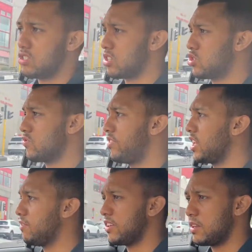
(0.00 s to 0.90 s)
it's
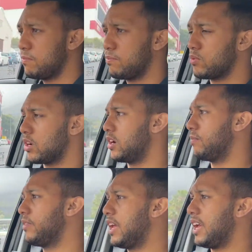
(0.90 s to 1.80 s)
very, very
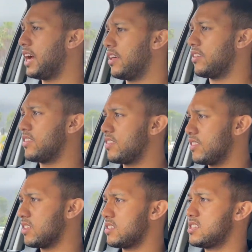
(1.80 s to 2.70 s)

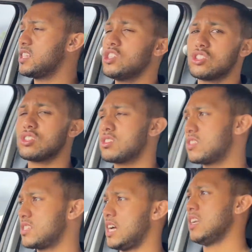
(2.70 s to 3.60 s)
the seats
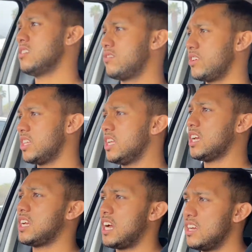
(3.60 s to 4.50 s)
design is very
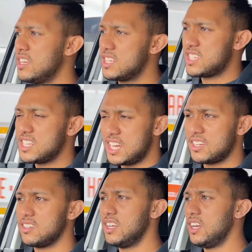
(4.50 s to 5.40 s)
like snug.
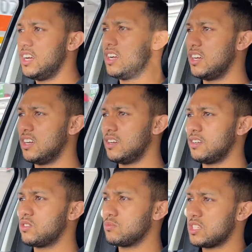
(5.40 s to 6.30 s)

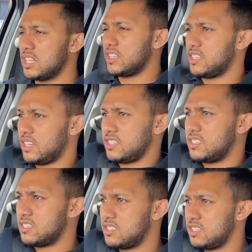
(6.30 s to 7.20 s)
It's almost like the
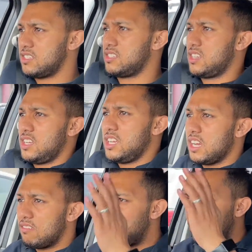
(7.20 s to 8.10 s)
racing seats. It's really
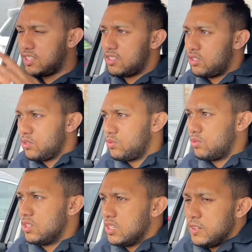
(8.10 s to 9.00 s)
like fit to
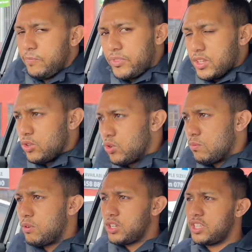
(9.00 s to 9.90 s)
your
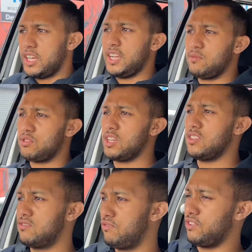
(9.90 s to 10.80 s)
body, and I would say
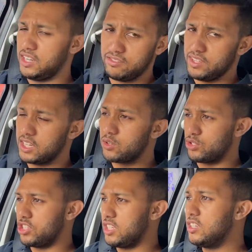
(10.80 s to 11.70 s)
it's very, very
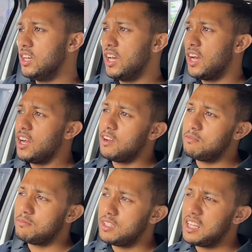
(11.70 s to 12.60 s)
cushiony.
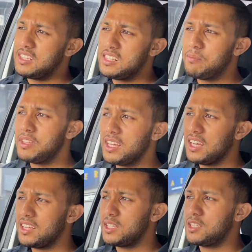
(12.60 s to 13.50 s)
It's something
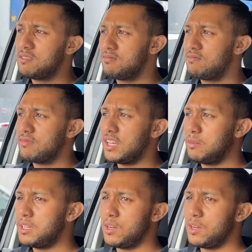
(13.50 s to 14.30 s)
I mean I